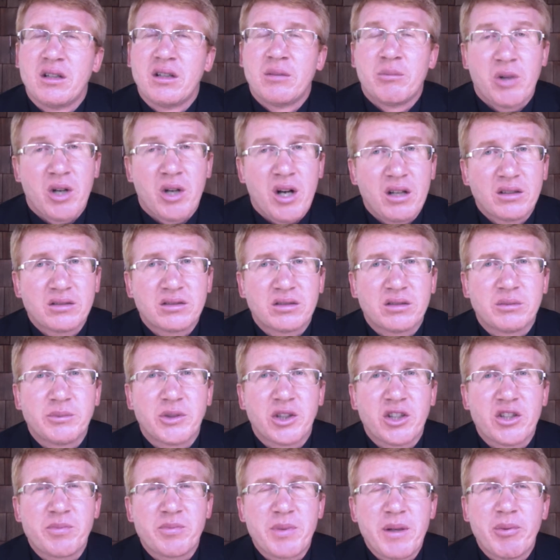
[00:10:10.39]
but also
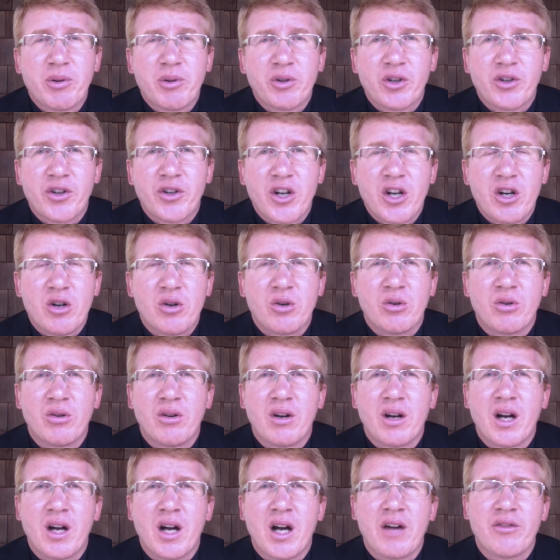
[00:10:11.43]
because people don't know
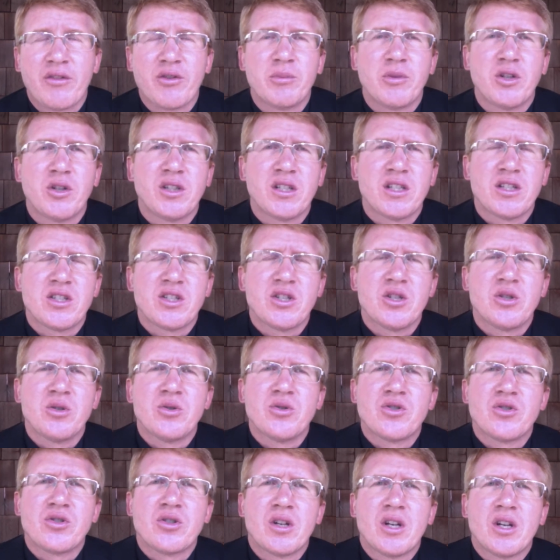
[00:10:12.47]
how the money is
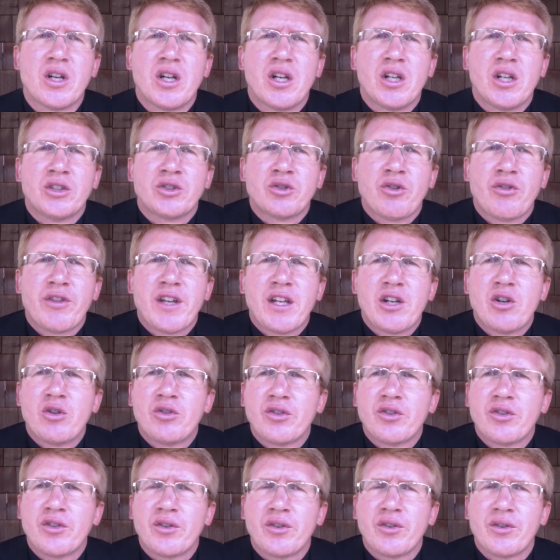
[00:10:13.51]
used, so they
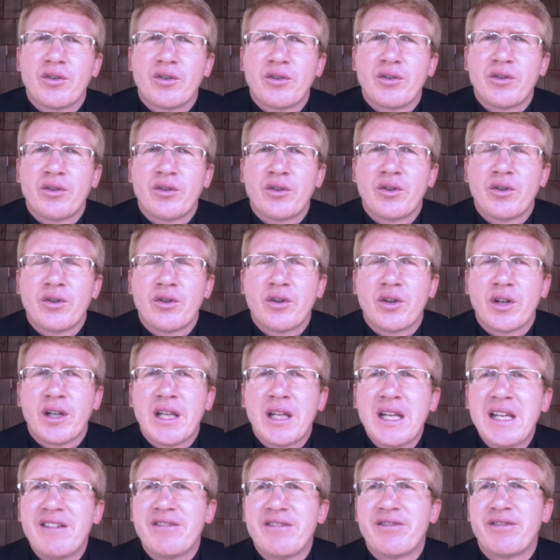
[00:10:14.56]
don't
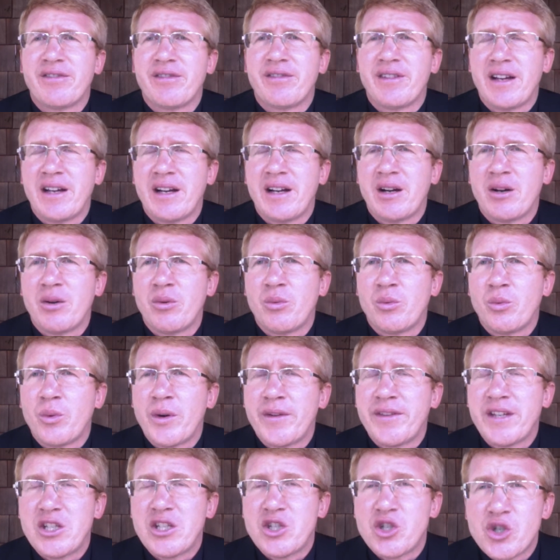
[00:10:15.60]
give what
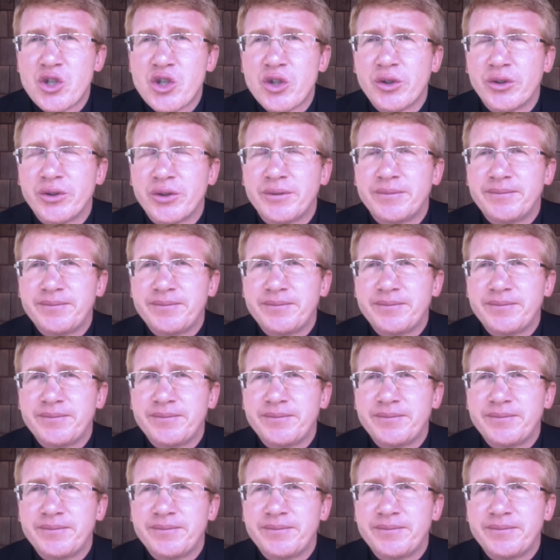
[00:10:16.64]
they should.